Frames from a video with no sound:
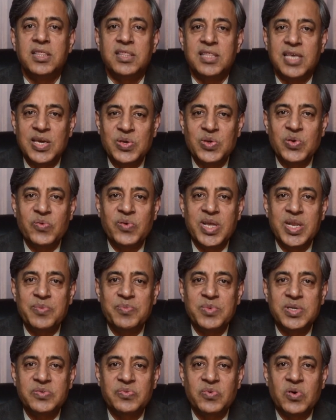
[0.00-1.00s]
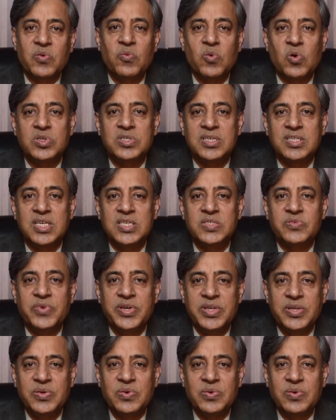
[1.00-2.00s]
Thank you very much for watching this
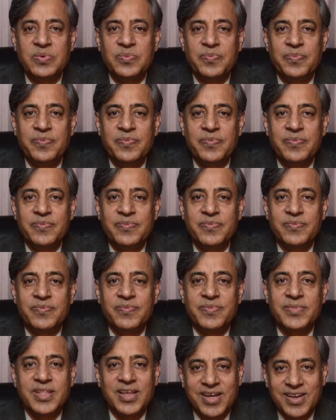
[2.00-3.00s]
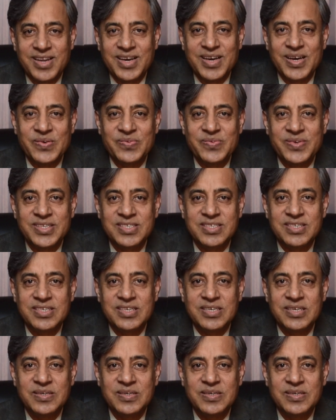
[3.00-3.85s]
video. Allah Hafiz.